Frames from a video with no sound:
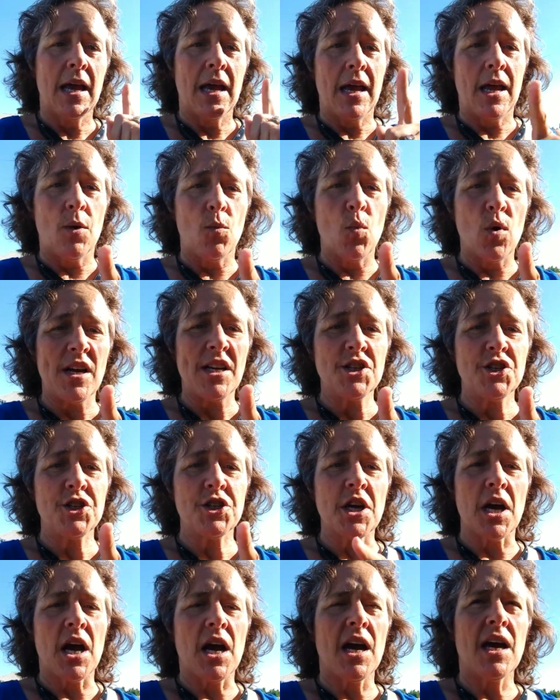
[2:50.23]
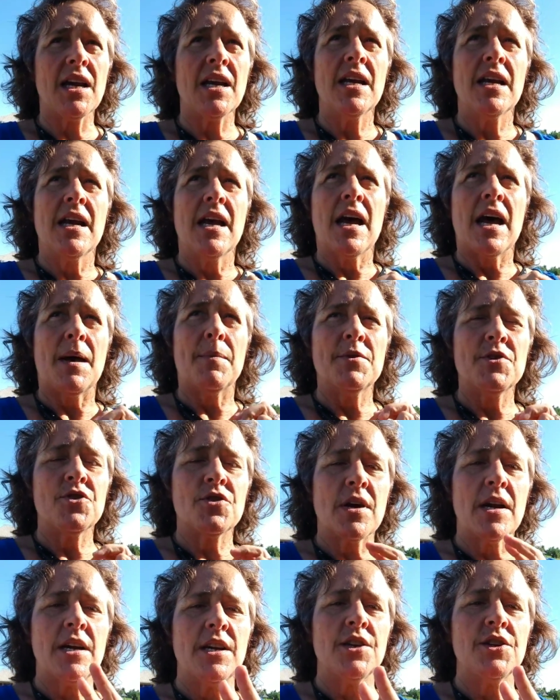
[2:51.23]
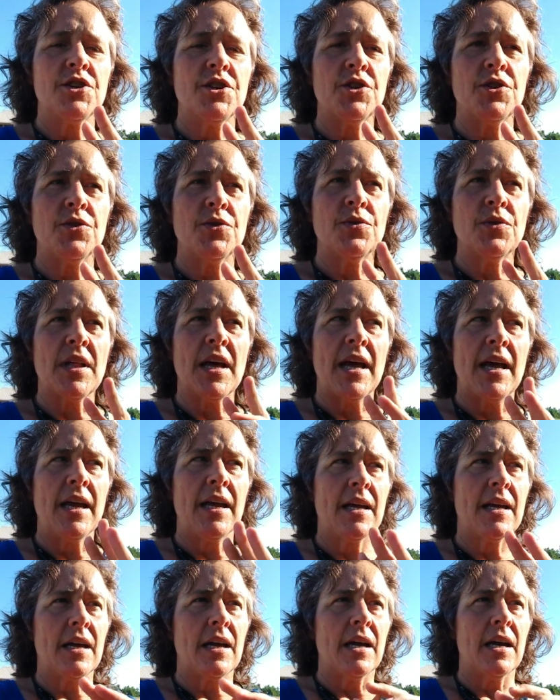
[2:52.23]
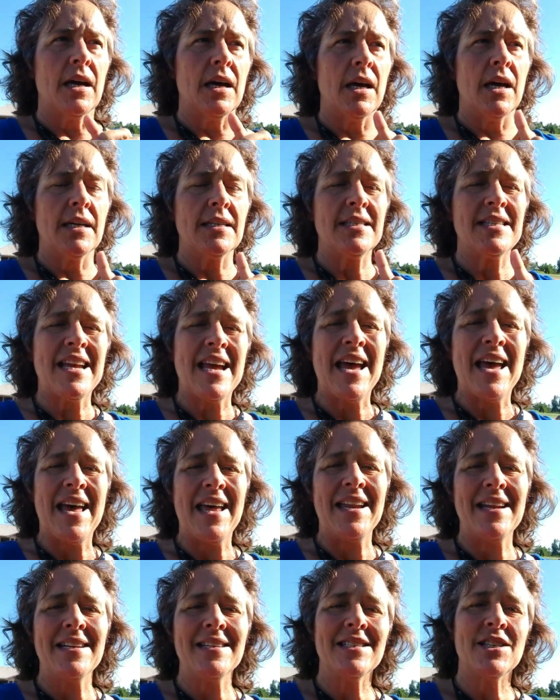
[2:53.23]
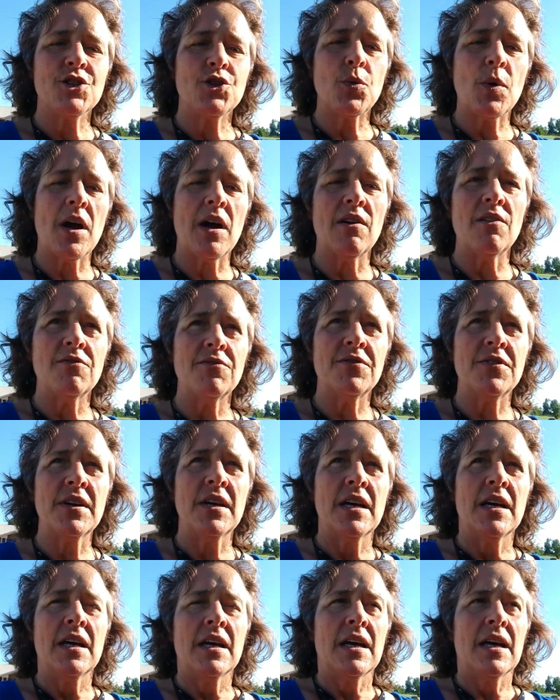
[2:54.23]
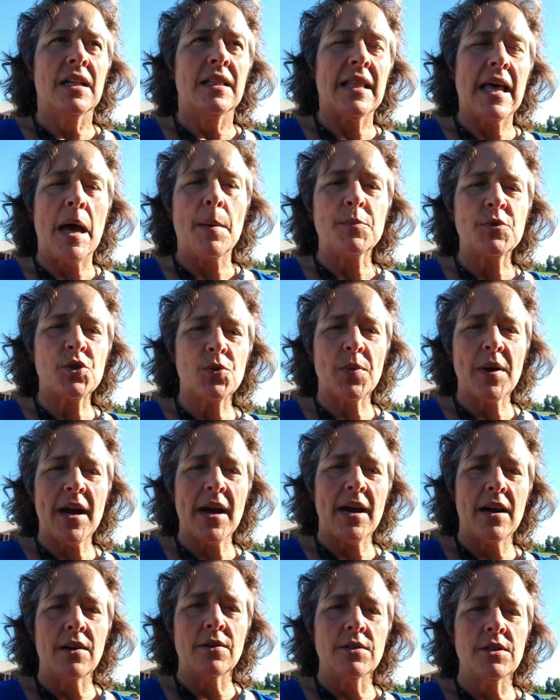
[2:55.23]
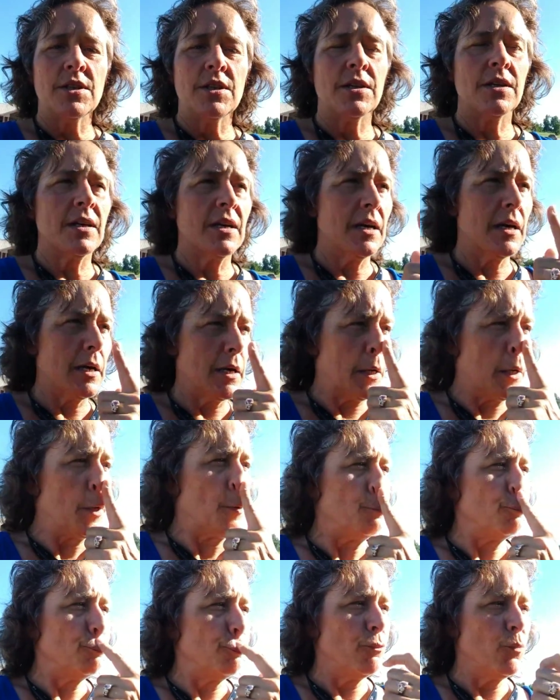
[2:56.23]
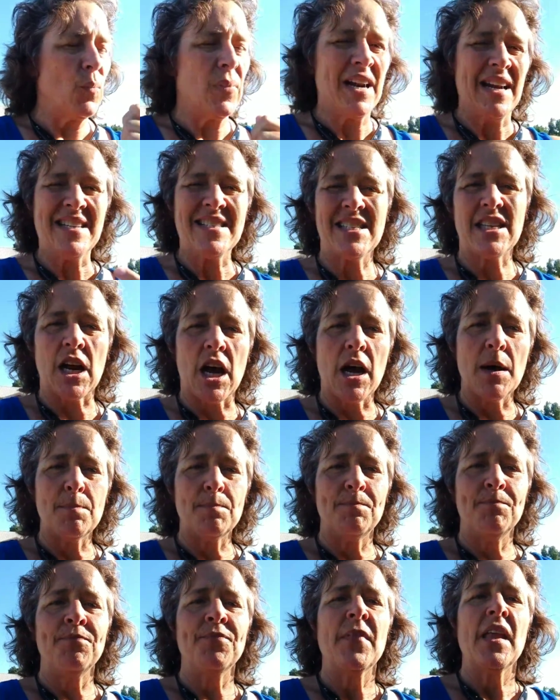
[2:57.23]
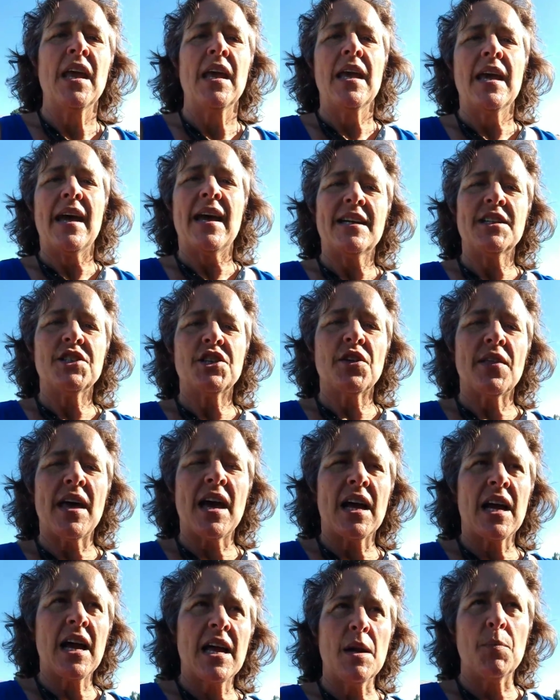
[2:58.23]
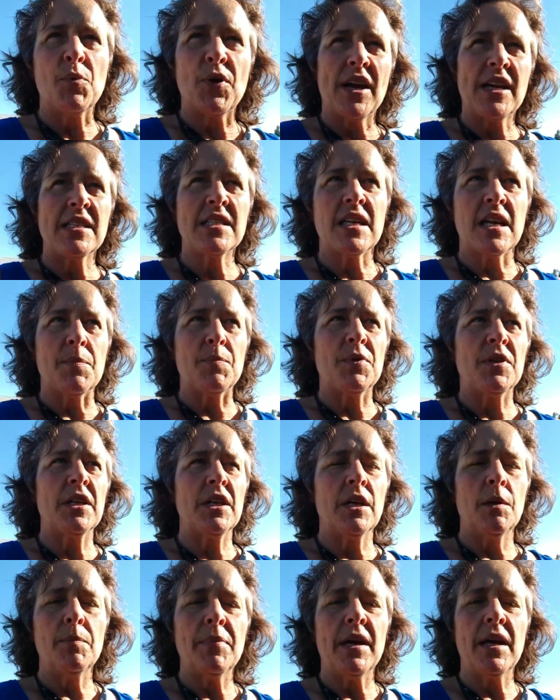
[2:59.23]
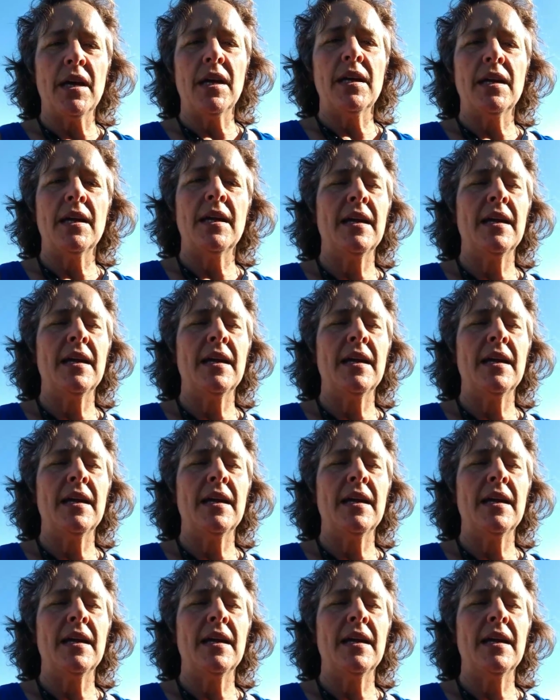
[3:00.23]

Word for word: in one shot, I've been trying to do like uh, 10 to 12 laps around um, when I stop. And so that kind of breaks it up a little bit.